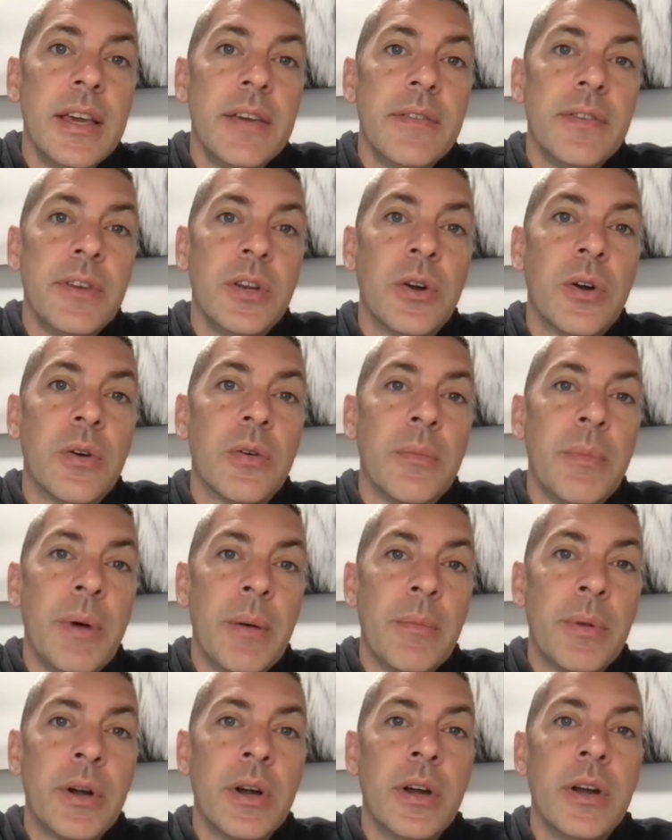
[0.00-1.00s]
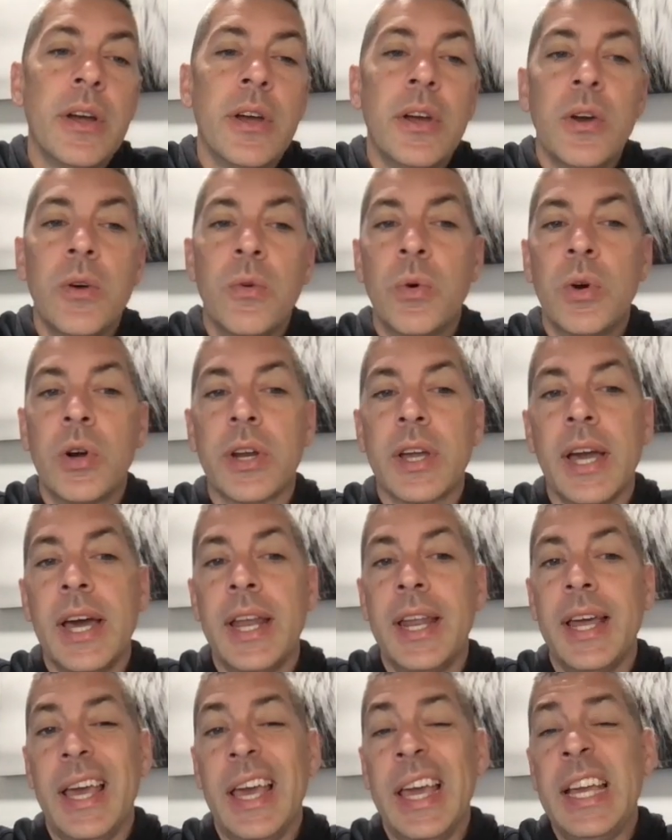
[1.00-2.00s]
if you don't remember, were
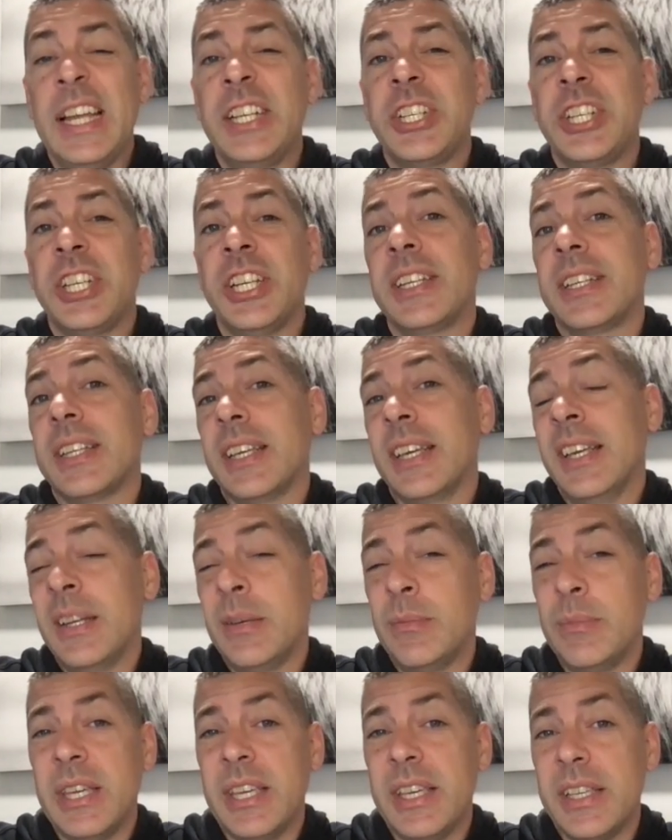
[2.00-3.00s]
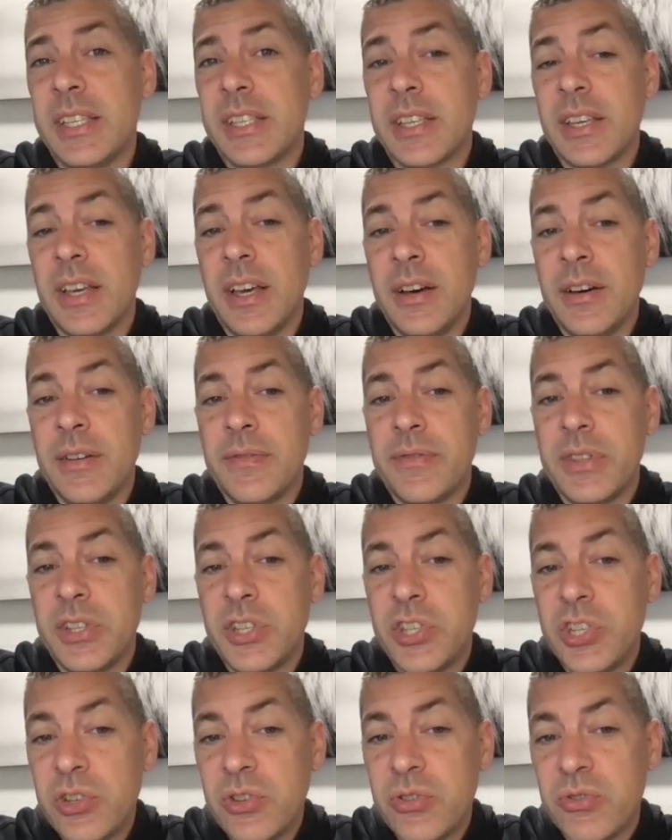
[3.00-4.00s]
kind of ancient enemies of the
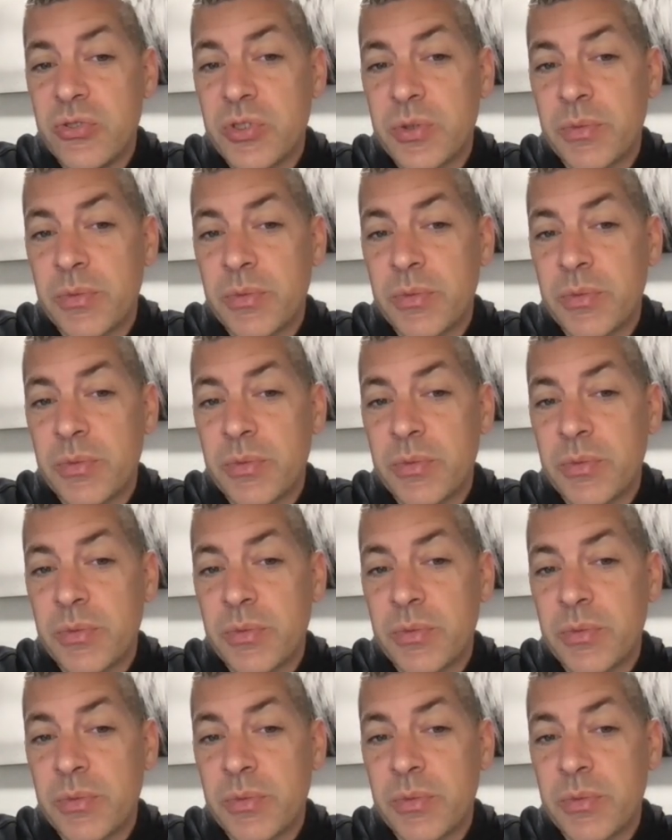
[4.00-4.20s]
Jews.